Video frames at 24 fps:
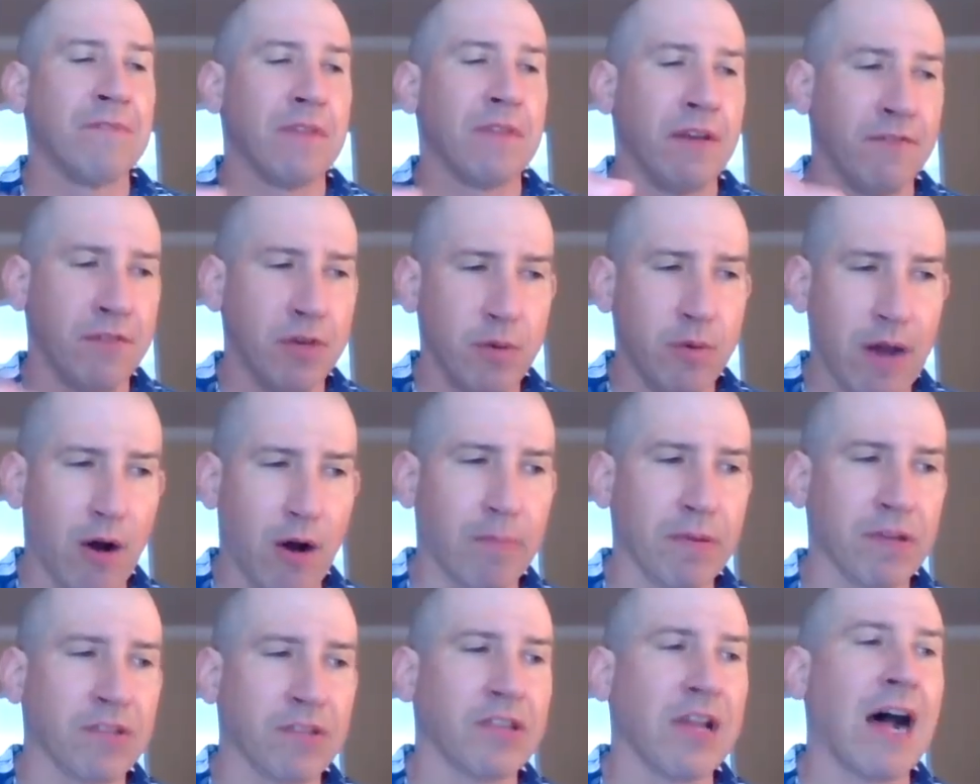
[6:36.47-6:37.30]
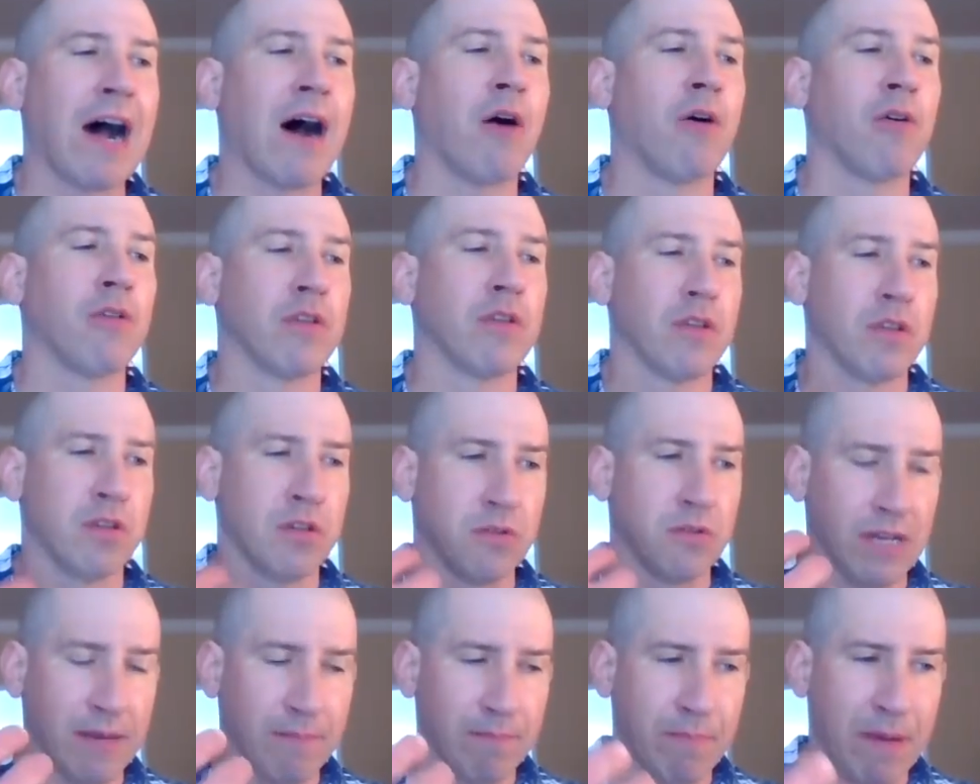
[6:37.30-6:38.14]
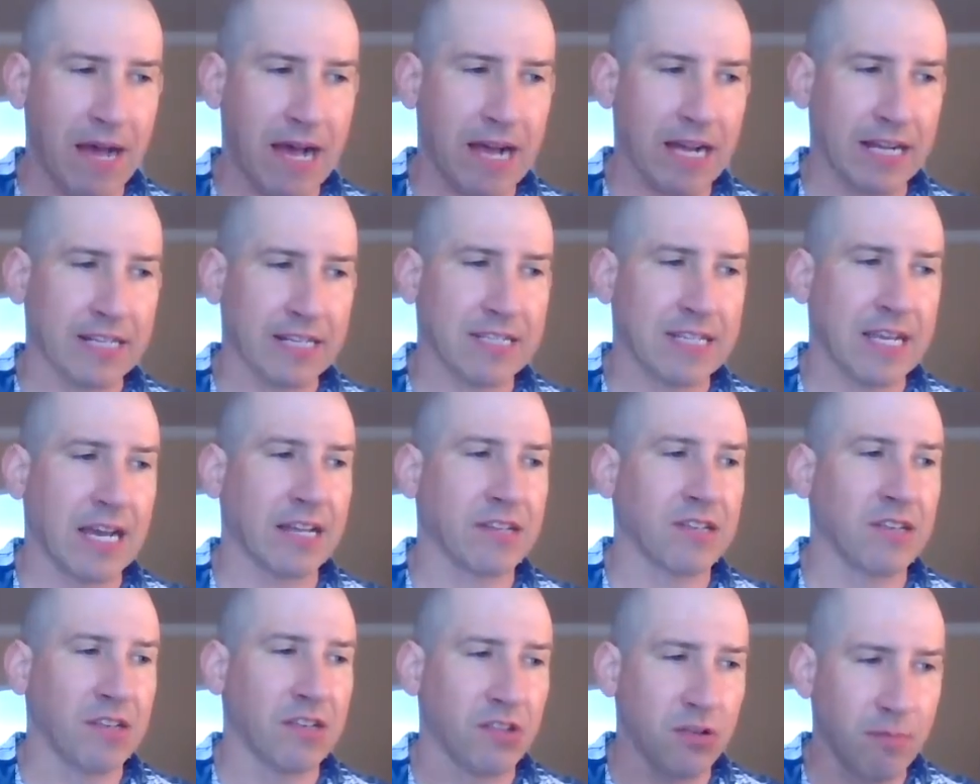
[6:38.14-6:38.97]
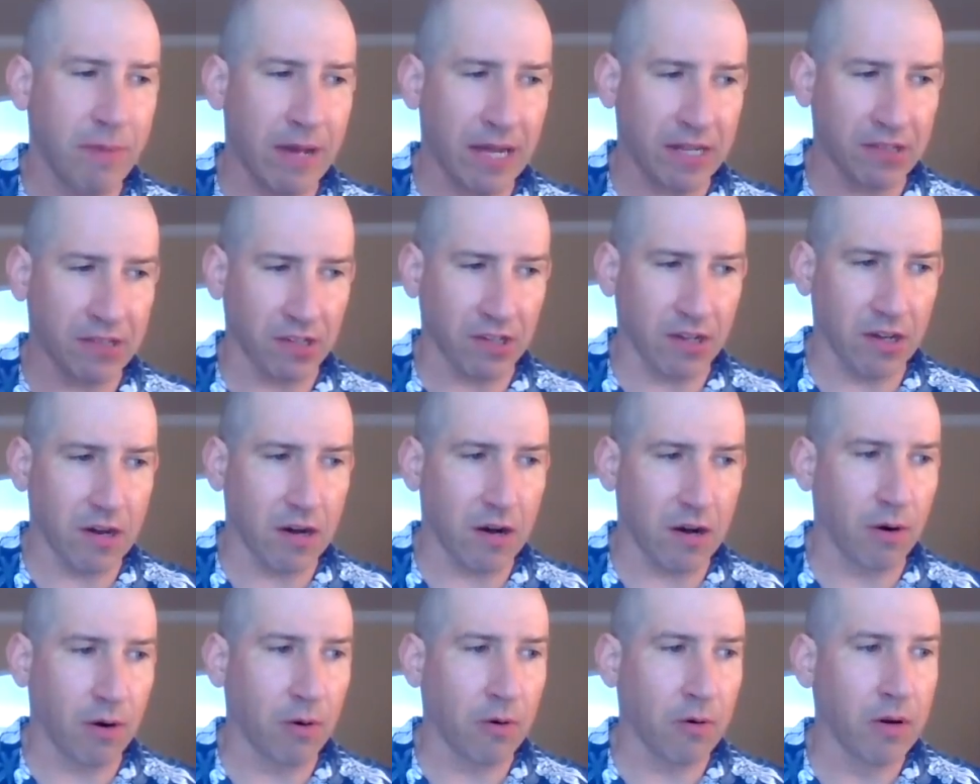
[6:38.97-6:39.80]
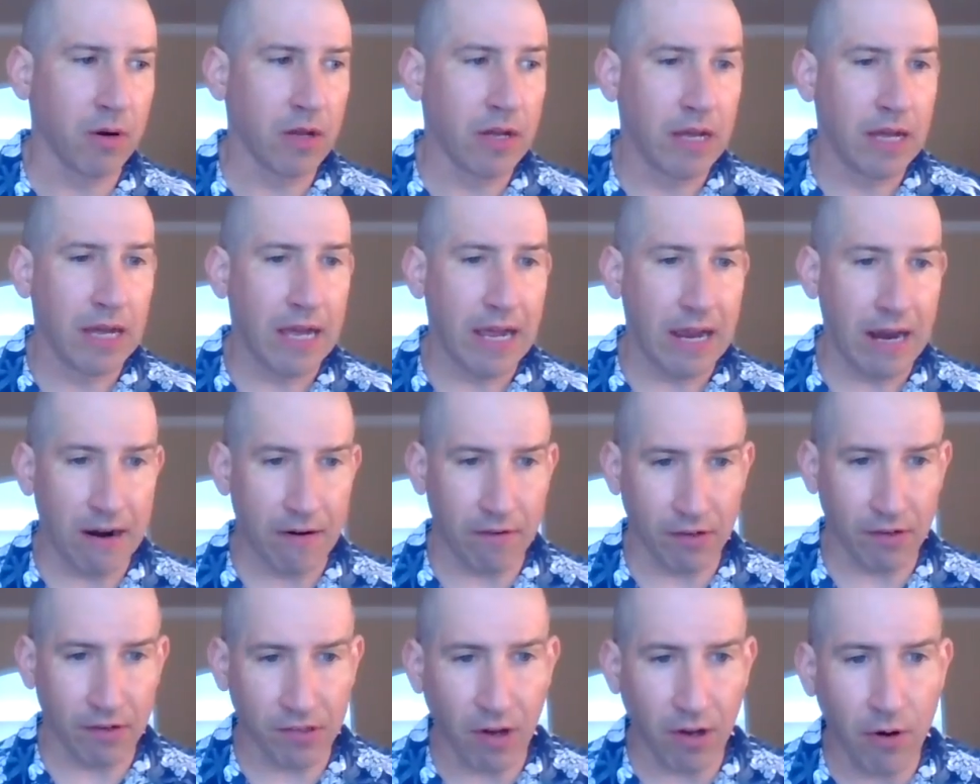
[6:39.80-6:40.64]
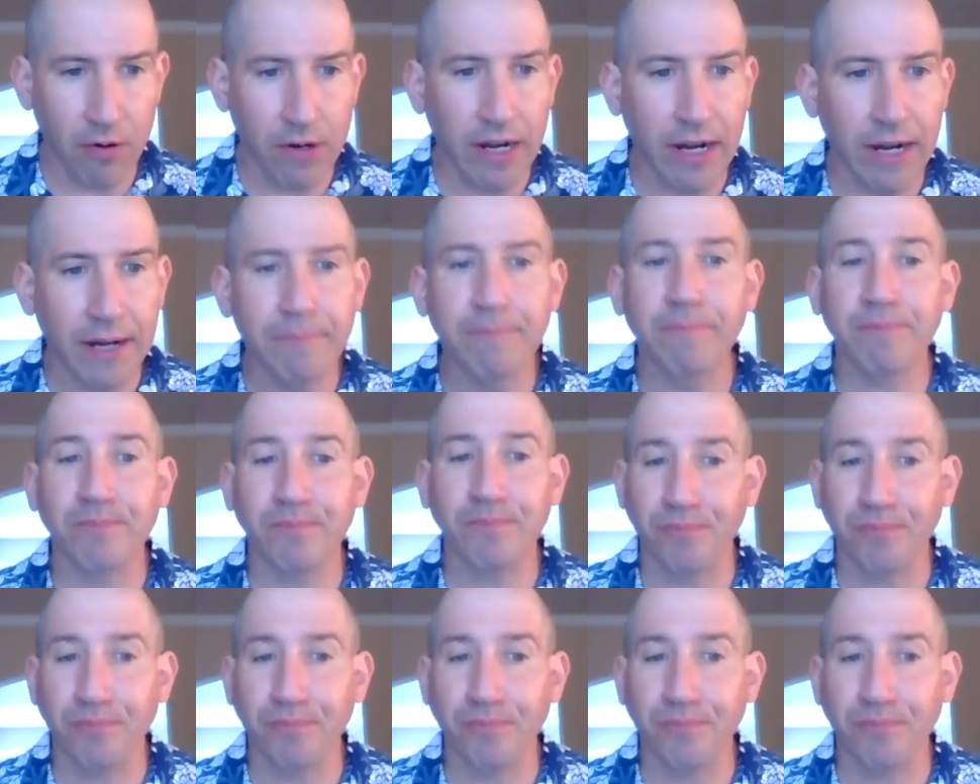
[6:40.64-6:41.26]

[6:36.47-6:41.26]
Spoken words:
If you help us out, you'll get back Texas, New Mexico, Arizona.